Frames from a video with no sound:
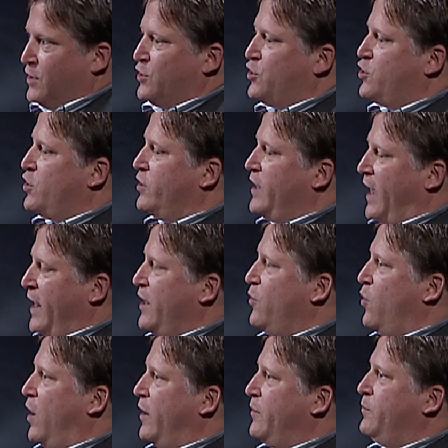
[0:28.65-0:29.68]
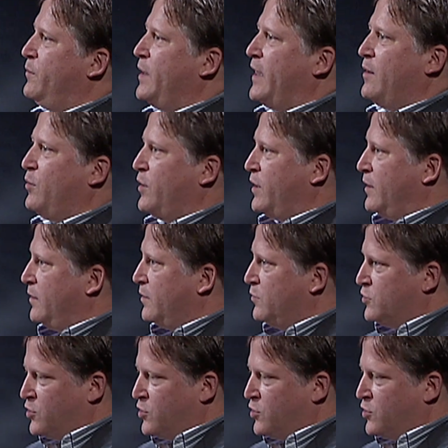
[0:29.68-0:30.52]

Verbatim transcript: should anyone be able to,